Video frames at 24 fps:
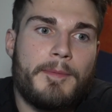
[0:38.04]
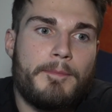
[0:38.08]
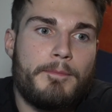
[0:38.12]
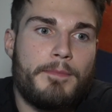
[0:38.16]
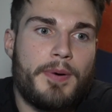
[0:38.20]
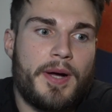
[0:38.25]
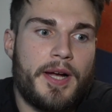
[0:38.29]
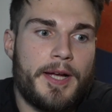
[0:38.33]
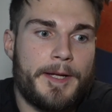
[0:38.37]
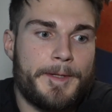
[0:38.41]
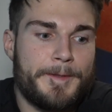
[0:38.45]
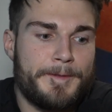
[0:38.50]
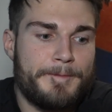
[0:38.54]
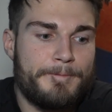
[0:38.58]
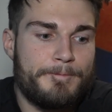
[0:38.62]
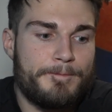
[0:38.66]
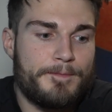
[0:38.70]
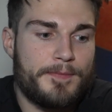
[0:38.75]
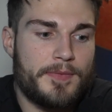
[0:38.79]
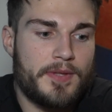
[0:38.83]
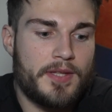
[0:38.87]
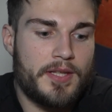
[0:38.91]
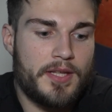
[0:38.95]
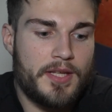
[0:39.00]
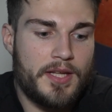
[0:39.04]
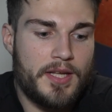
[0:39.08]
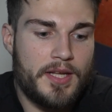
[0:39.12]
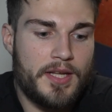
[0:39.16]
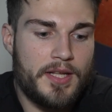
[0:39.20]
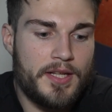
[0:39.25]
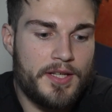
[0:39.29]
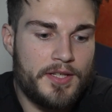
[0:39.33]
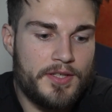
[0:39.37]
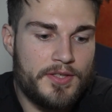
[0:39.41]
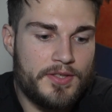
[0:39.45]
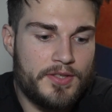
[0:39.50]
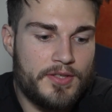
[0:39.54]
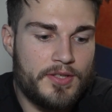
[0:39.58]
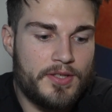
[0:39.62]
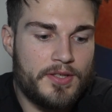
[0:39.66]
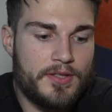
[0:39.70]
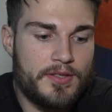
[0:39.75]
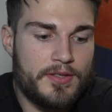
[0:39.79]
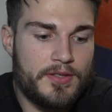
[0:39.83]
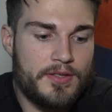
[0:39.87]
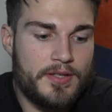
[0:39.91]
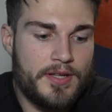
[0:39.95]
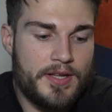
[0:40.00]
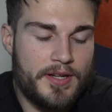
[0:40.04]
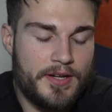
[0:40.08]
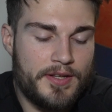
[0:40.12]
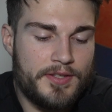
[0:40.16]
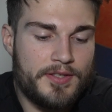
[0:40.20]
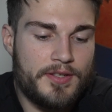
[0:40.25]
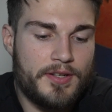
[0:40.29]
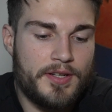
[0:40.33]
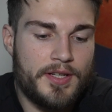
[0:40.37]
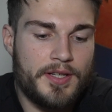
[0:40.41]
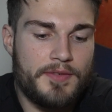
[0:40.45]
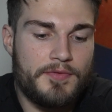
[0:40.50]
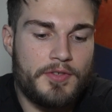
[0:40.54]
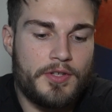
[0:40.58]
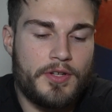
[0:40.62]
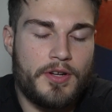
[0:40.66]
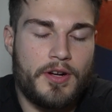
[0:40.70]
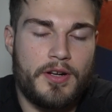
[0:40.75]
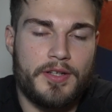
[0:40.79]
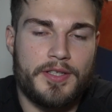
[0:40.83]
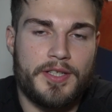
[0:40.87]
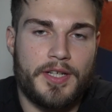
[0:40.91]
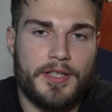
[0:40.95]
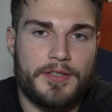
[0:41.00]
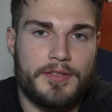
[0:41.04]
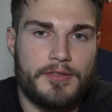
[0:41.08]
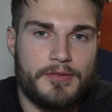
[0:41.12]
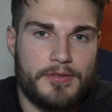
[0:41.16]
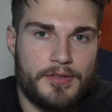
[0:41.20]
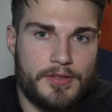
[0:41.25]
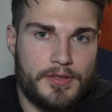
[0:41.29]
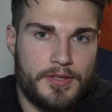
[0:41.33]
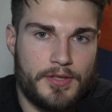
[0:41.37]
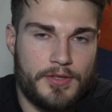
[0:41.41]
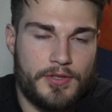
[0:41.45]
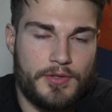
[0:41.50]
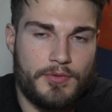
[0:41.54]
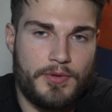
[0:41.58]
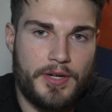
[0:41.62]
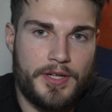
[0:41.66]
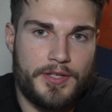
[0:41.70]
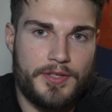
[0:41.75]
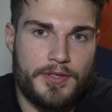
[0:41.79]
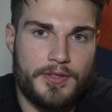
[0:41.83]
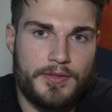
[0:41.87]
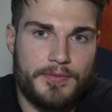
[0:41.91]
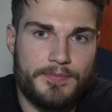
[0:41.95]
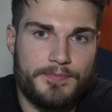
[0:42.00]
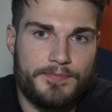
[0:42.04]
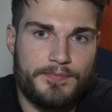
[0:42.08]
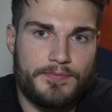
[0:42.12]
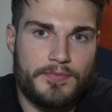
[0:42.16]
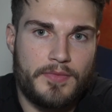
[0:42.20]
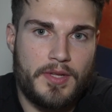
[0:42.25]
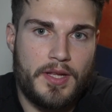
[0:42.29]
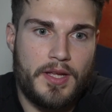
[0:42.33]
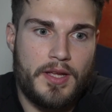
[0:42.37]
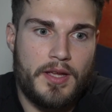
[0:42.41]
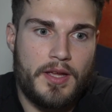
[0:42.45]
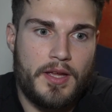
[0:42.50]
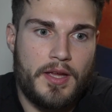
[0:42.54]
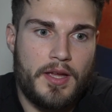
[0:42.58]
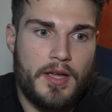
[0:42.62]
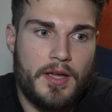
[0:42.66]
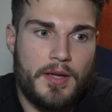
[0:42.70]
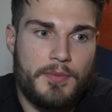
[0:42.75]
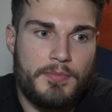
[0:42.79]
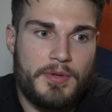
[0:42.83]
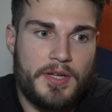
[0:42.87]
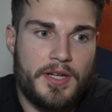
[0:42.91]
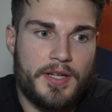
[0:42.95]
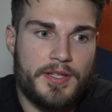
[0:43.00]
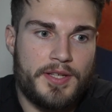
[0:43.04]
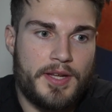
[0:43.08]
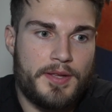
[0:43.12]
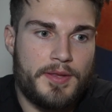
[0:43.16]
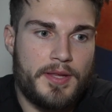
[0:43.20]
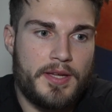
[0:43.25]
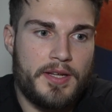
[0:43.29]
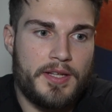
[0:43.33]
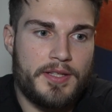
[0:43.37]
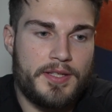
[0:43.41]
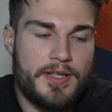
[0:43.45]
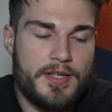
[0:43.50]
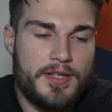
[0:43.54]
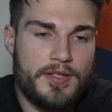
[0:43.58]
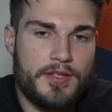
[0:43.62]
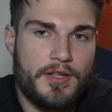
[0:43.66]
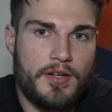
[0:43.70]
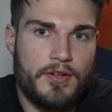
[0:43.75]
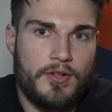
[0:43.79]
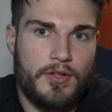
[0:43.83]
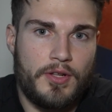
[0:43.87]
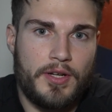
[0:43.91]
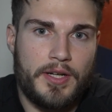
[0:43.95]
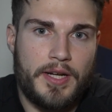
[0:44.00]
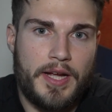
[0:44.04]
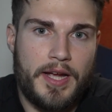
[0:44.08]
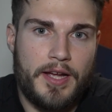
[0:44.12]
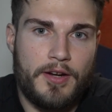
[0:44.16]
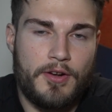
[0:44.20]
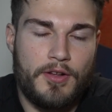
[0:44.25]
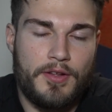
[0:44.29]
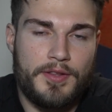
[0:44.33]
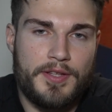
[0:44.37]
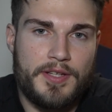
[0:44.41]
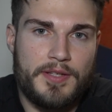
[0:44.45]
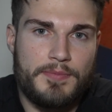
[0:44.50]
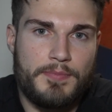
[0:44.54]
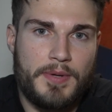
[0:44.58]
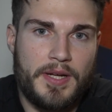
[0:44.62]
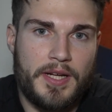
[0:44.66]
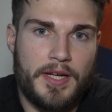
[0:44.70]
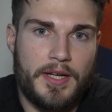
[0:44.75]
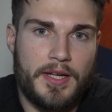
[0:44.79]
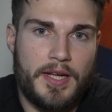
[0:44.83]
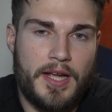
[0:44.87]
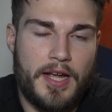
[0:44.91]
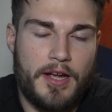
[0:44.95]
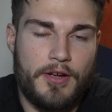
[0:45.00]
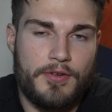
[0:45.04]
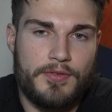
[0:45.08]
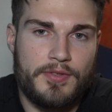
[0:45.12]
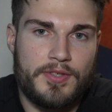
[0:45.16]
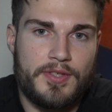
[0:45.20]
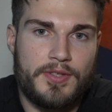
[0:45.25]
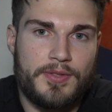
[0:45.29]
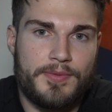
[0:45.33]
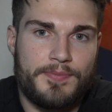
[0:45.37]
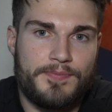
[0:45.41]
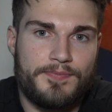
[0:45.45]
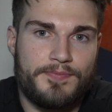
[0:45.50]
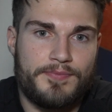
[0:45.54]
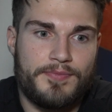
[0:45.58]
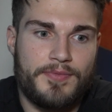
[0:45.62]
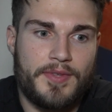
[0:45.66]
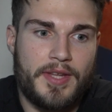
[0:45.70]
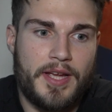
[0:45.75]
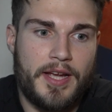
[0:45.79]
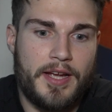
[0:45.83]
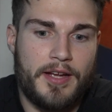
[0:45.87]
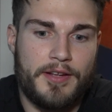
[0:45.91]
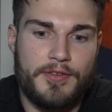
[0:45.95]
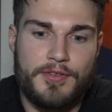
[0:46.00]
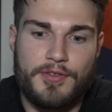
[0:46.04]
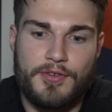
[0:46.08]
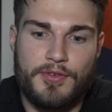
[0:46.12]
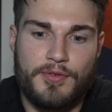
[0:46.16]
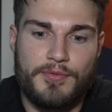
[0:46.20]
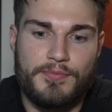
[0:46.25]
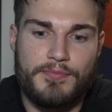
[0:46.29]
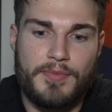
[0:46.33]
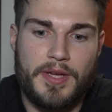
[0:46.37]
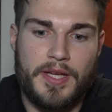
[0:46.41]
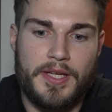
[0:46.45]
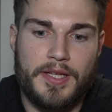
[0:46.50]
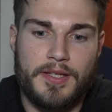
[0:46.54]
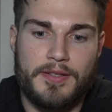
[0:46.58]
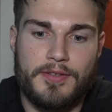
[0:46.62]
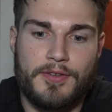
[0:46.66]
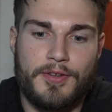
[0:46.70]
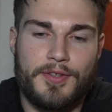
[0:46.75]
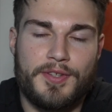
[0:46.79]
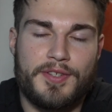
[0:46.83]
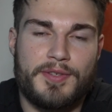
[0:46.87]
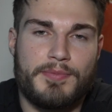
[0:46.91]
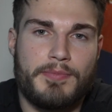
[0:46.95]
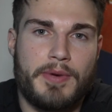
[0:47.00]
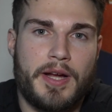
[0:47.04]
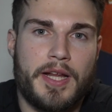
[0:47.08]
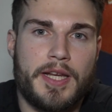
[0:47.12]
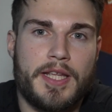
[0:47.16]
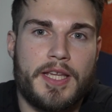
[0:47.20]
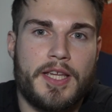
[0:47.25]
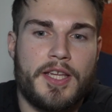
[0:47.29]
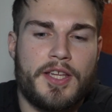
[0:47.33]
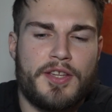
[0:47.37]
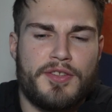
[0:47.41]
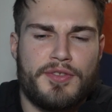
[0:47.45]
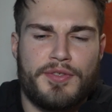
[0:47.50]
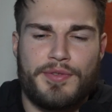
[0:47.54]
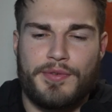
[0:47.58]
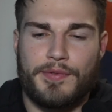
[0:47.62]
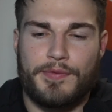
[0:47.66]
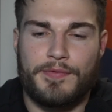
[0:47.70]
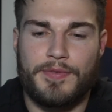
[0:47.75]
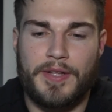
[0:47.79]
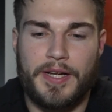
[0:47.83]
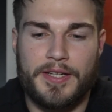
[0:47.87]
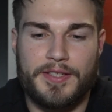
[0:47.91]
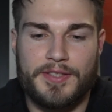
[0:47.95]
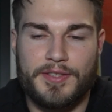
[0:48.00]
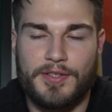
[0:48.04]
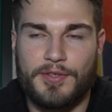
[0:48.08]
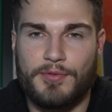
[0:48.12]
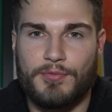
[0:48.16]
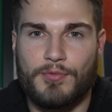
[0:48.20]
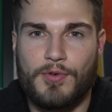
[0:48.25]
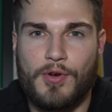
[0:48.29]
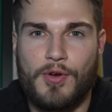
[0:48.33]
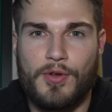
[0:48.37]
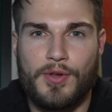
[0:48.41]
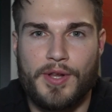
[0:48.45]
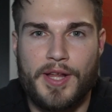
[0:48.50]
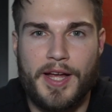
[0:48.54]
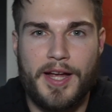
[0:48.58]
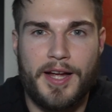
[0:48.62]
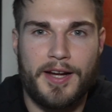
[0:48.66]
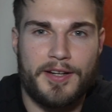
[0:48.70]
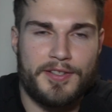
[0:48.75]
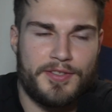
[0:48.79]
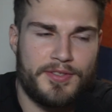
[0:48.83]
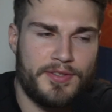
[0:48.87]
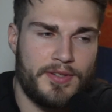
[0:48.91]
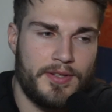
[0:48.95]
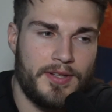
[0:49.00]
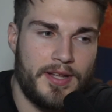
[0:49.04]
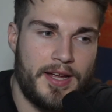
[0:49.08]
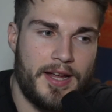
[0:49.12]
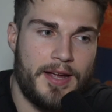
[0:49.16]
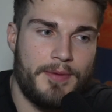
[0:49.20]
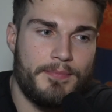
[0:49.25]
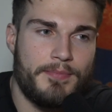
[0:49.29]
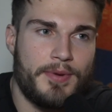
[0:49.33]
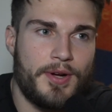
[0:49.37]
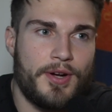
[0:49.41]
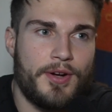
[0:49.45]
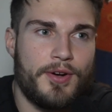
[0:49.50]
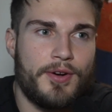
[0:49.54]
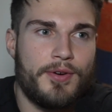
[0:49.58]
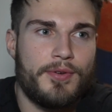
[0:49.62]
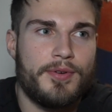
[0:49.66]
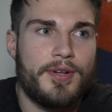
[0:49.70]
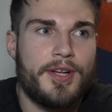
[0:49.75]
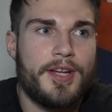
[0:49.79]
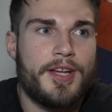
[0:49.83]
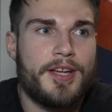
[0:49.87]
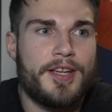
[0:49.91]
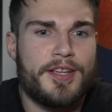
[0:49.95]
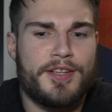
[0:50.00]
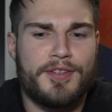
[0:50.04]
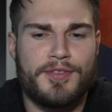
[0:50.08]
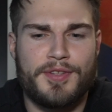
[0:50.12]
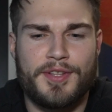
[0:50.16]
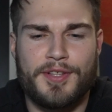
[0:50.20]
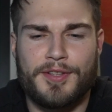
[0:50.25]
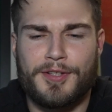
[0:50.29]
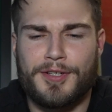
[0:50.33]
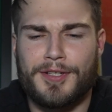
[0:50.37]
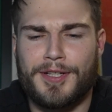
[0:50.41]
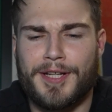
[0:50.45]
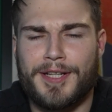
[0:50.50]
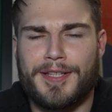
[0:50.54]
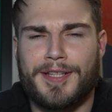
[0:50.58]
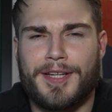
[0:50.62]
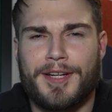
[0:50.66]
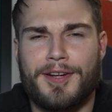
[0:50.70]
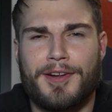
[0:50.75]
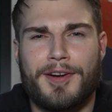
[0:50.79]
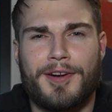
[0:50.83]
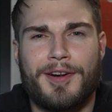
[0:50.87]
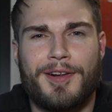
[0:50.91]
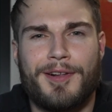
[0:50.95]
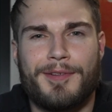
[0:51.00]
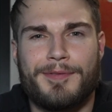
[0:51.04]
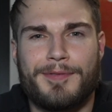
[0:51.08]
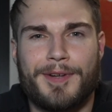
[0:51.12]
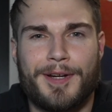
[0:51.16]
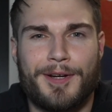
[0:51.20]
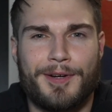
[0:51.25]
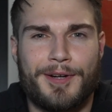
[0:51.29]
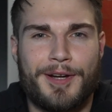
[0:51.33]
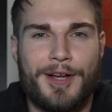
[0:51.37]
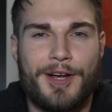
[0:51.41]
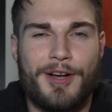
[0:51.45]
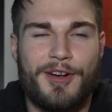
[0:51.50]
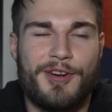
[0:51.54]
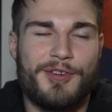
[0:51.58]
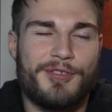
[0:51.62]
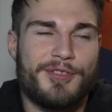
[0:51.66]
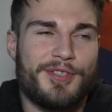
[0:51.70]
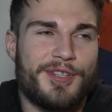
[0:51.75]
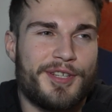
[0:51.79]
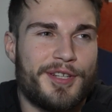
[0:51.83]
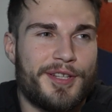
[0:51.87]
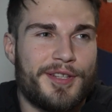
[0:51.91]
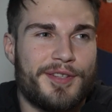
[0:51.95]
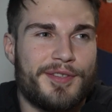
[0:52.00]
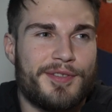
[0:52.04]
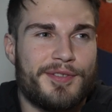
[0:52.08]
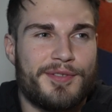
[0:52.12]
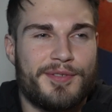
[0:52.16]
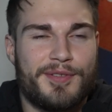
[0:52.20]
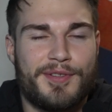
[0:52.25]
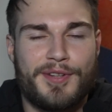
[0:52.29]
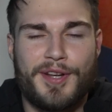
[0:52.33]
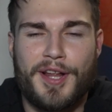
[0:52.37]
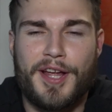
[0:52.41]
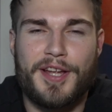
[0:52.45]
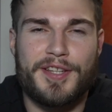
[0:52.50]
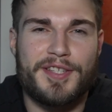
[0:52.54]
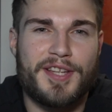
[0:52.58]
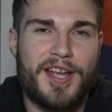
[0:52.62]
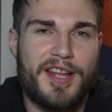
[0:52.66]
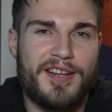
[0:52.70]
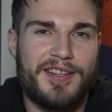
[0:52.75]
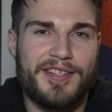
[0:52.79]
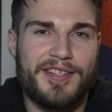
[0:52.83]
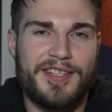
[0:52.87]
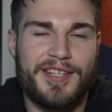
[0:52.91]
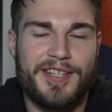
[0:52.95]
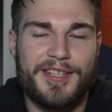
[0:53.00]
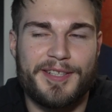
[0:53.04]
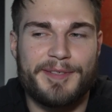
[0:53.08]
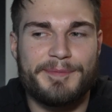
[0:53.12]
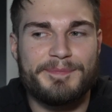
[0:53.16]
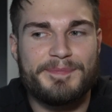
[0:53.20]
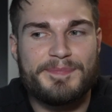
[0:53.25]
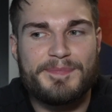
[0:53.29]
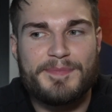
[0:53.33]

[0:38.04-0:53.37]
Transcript: but it is going to give you context in your situation. Because I think it's easy to look at all these big accounts that, making all this money, they're flexing the Rolex, the Lambo, they look like they got it all figured out. They got the nice editing.